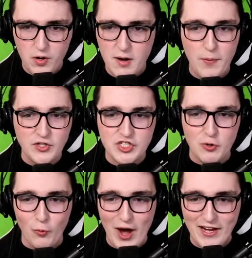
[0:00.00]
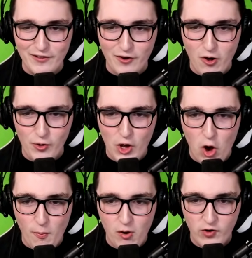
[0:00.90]
We're gonna build just a regular old
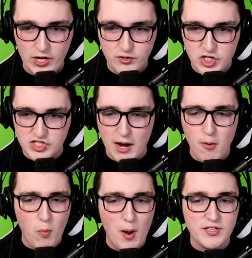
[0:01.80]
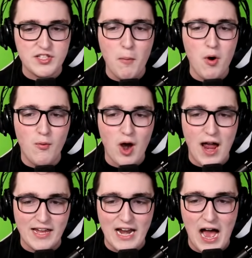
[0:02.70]
home over here, just so, somewhere where
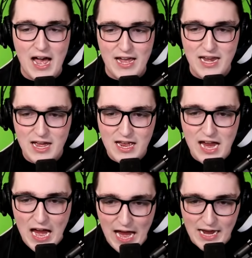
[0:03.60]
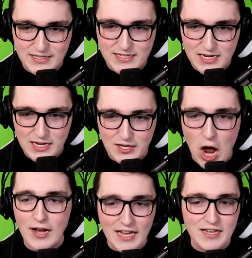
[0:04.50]
I can hide and
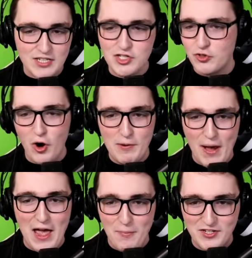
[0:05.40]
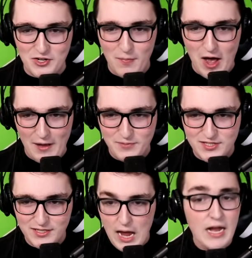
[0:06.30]
not get destroyed by a bunch of
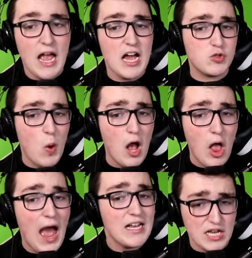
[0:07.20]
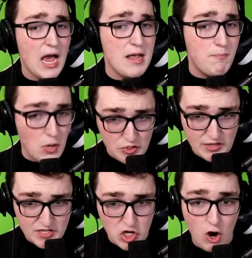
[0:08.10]
mobs. And guys, well, as I am building
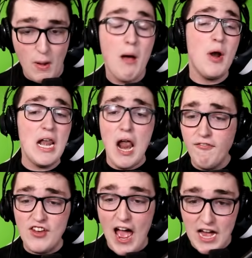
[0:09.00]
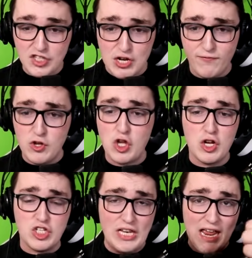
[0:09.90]
this home, I would love to ask you if you
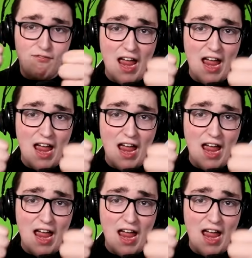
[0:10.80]
could leave